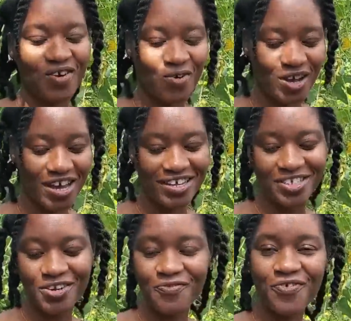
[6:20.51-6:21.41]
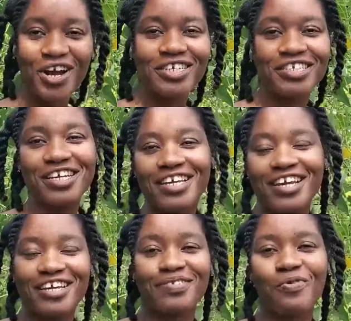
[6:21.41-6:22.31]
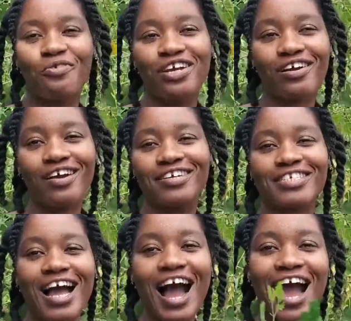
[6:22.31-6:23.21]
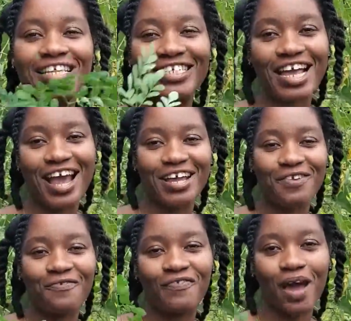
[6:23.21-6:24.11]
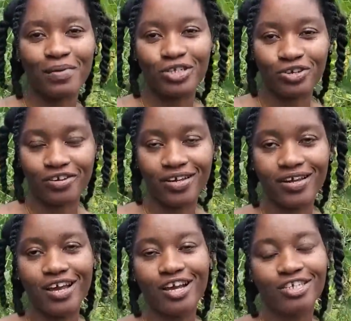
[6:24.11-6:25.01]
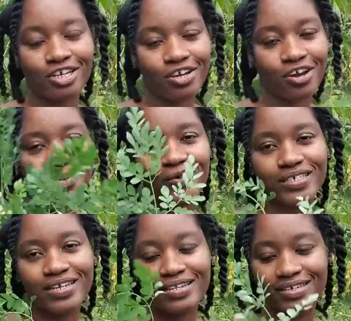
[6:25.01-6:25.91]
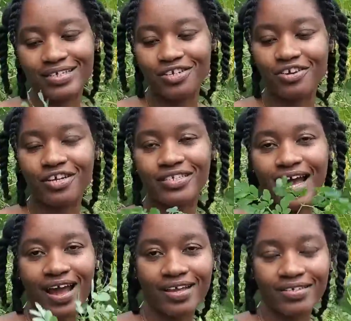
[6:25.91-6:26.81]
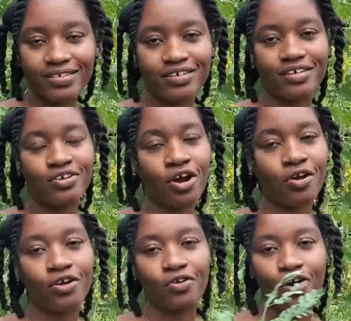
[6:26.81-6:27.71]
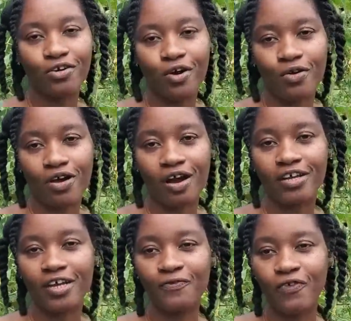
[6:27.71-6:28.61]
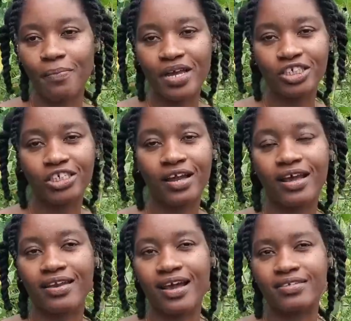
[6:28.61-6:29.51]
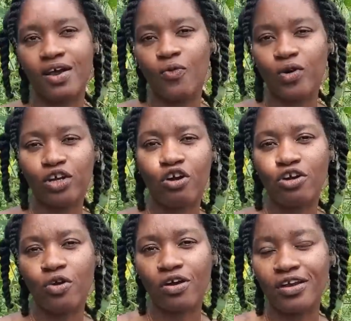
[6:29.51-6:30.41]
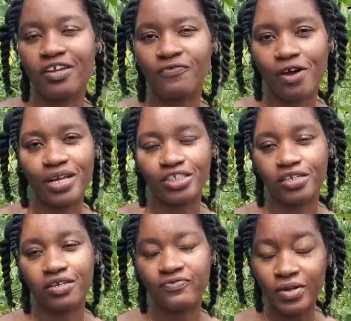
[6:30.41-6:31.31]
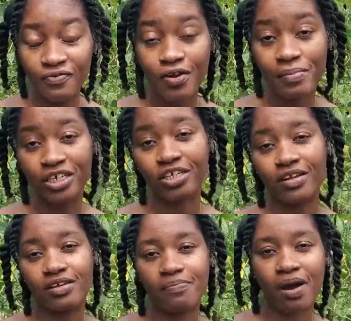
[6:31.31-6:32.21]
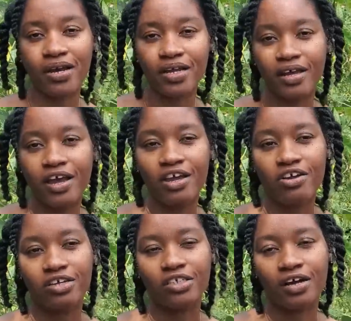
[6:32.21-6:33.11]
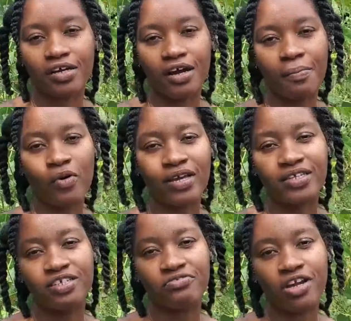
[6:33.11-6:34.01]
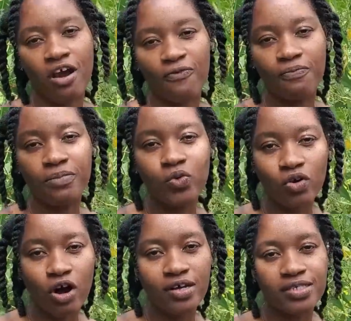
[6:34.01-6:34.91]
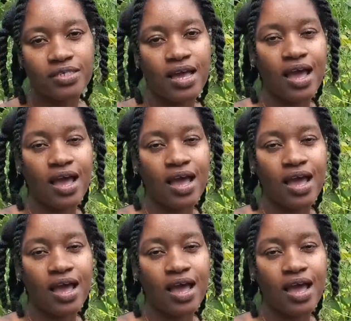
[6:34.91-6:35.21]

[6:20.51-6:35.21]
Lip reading: Okay, so the first thing is Moringa is anti-inflammatory. So you're using this in your diet, you're going to cut down on inflammation, and that when you cut down on inflammation in the body, you're talking about getting rid of mucus.